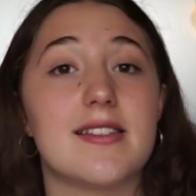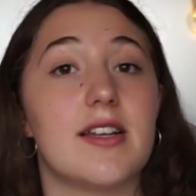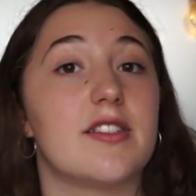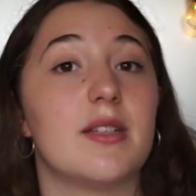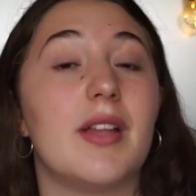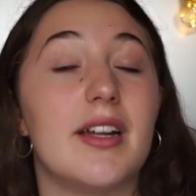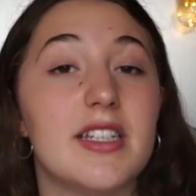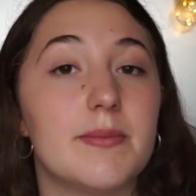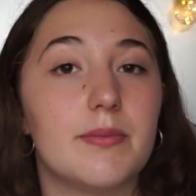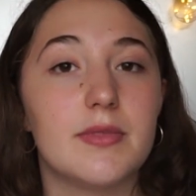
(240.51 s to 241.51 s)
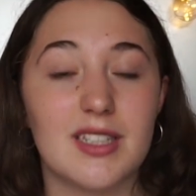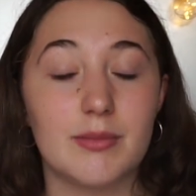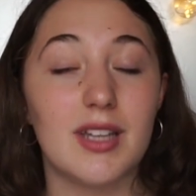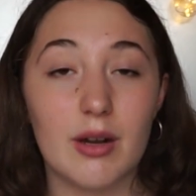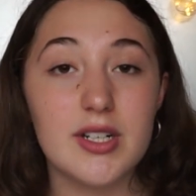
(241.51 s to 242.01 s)
there are
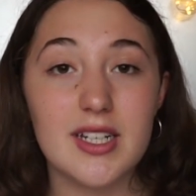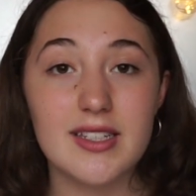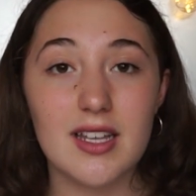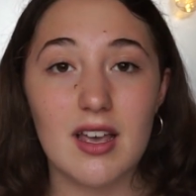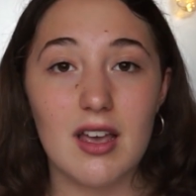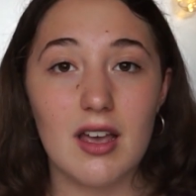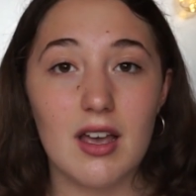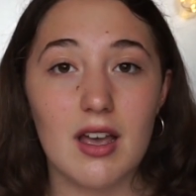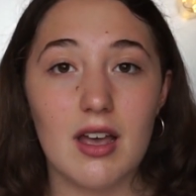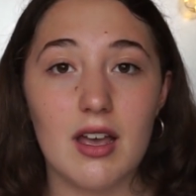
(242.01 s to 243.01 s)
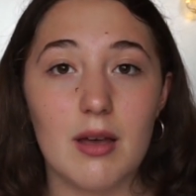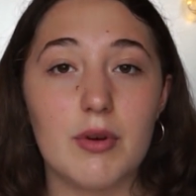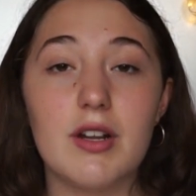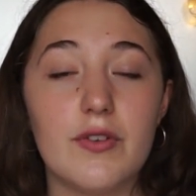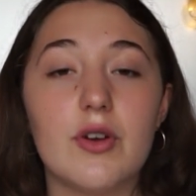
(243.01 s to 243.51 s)
similarities,
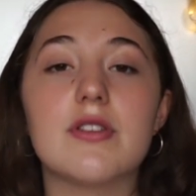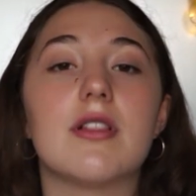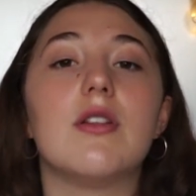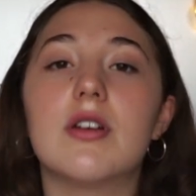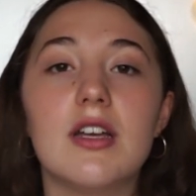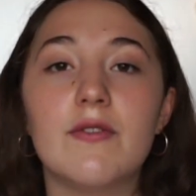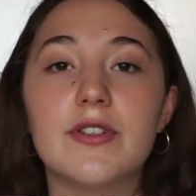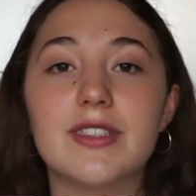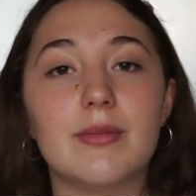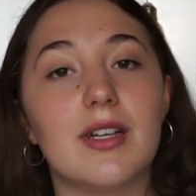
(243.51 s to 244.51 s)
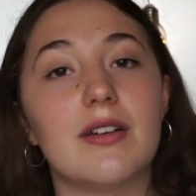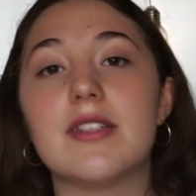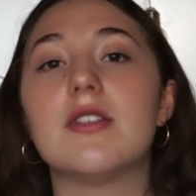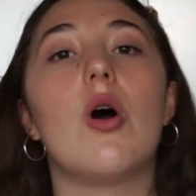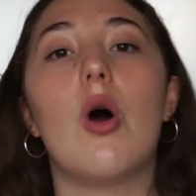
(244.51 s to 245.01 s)
but if you're looking for
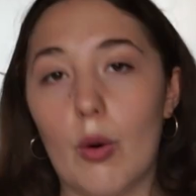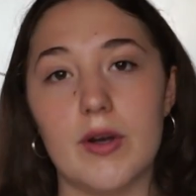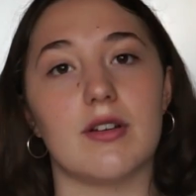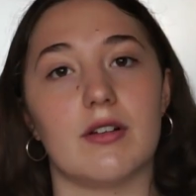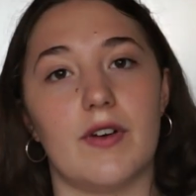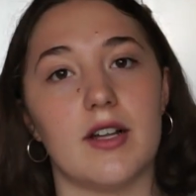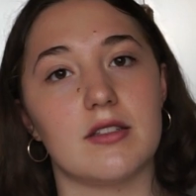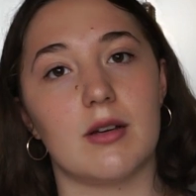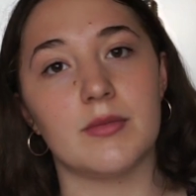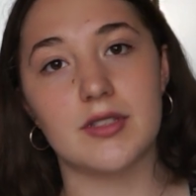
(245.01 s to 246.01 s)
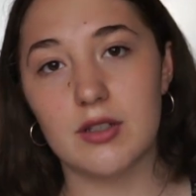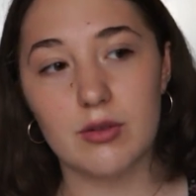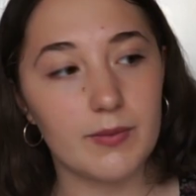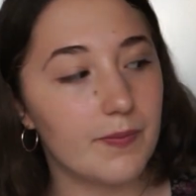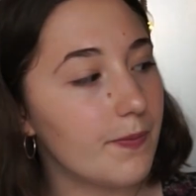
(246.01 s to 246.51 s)
similarities, you're always gonna find some.
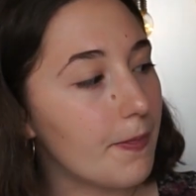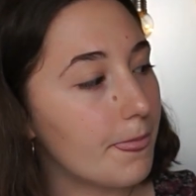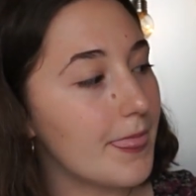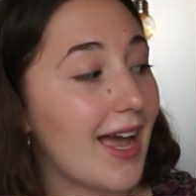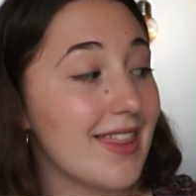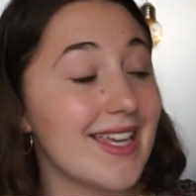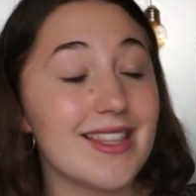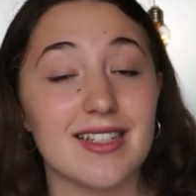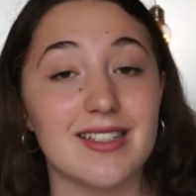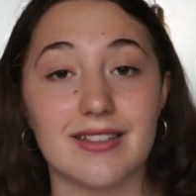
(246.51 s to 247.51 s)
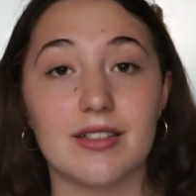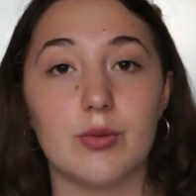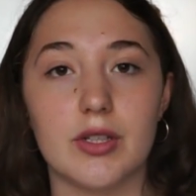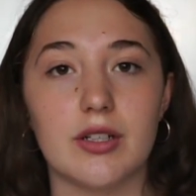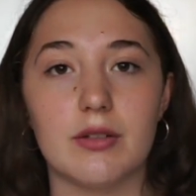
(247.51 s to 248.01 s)
So I think that is still a
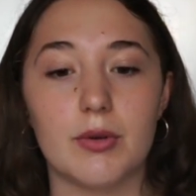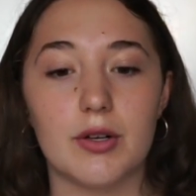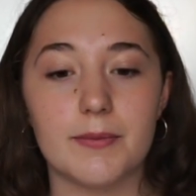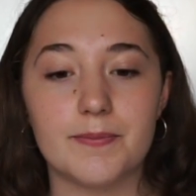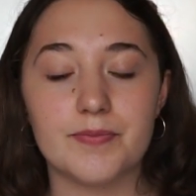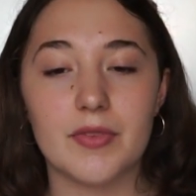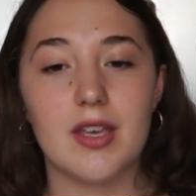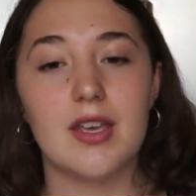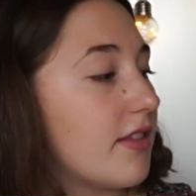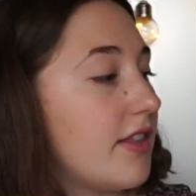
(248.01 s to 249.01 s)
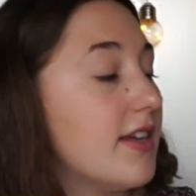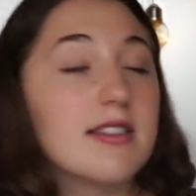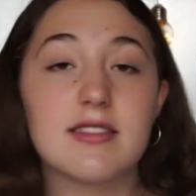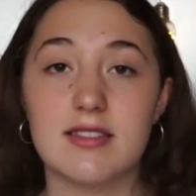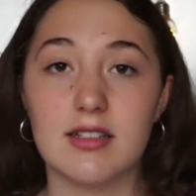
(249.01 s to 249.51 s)
really good book. I think
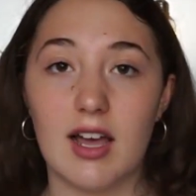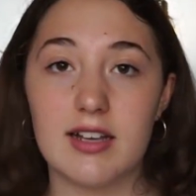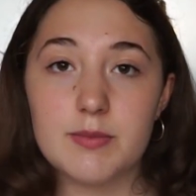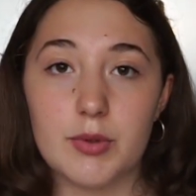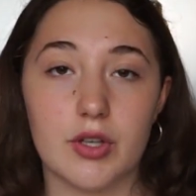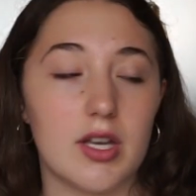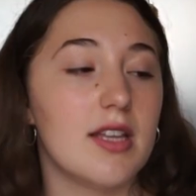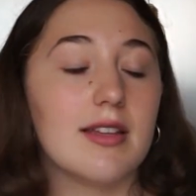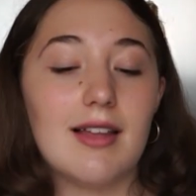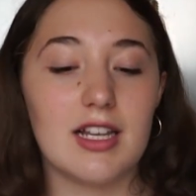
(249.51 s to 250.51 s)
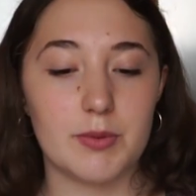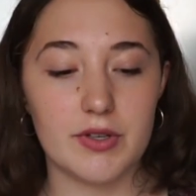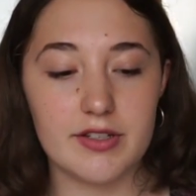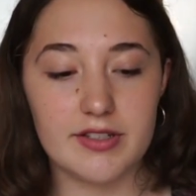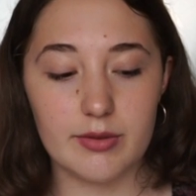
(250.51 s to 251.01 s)
this is the last book in
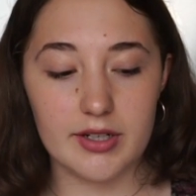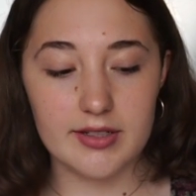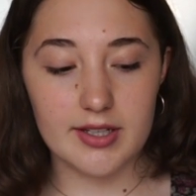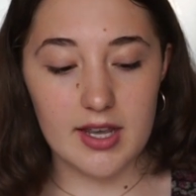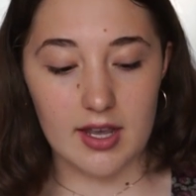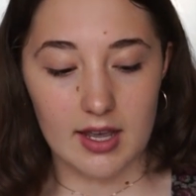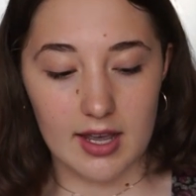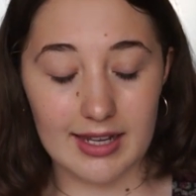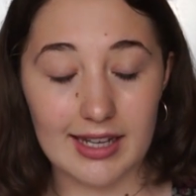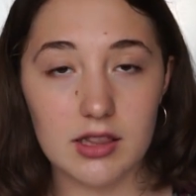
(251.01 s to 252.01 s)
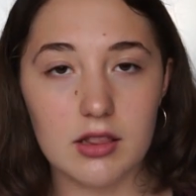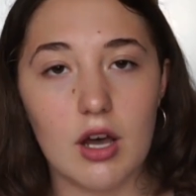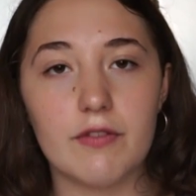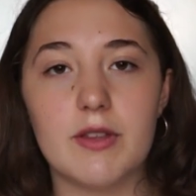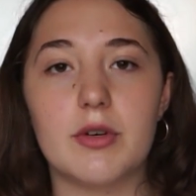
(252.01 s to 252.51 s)
the series, and I
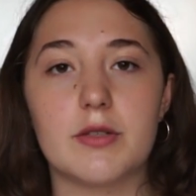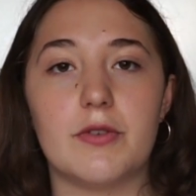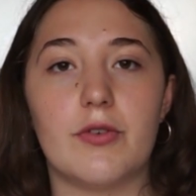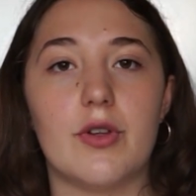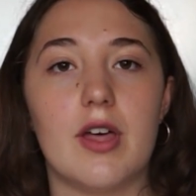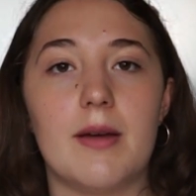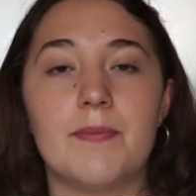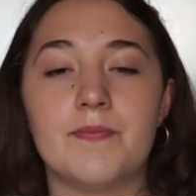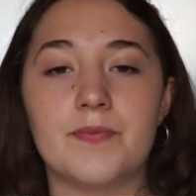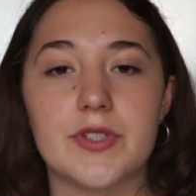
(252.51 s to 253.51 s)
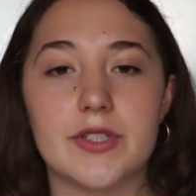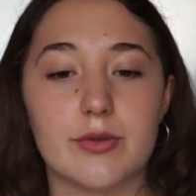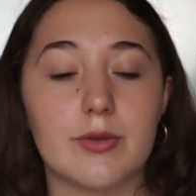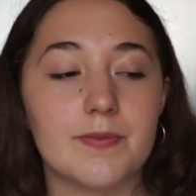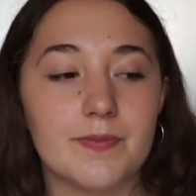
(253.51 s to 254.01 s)
loved the books before that, so